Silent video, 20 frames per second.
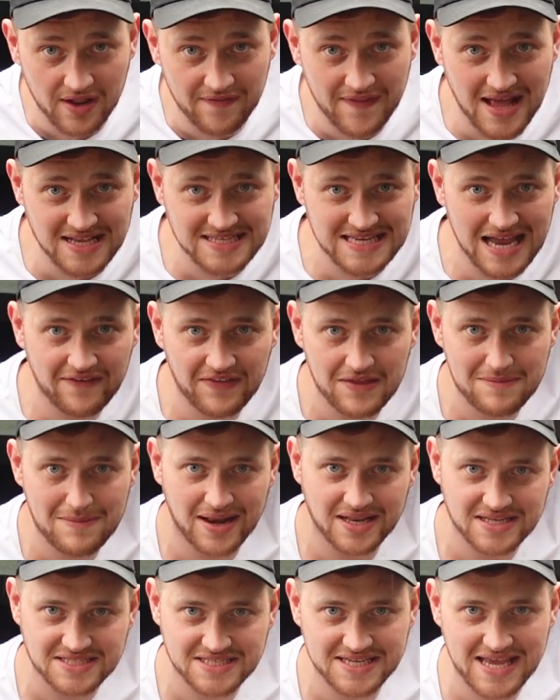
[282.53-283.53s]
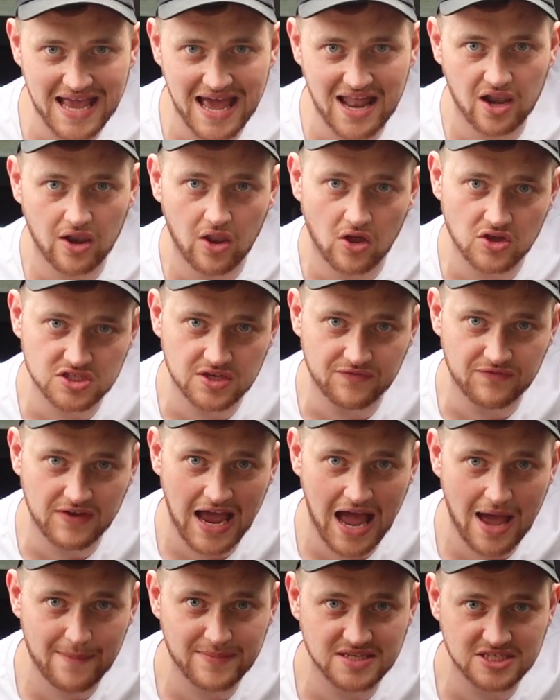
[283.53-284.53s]
and that's how they managed to get lots of
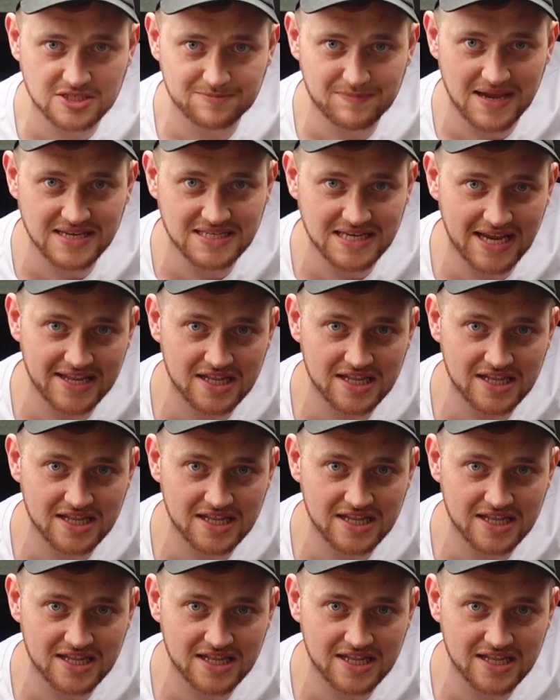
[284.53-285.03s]
cabin space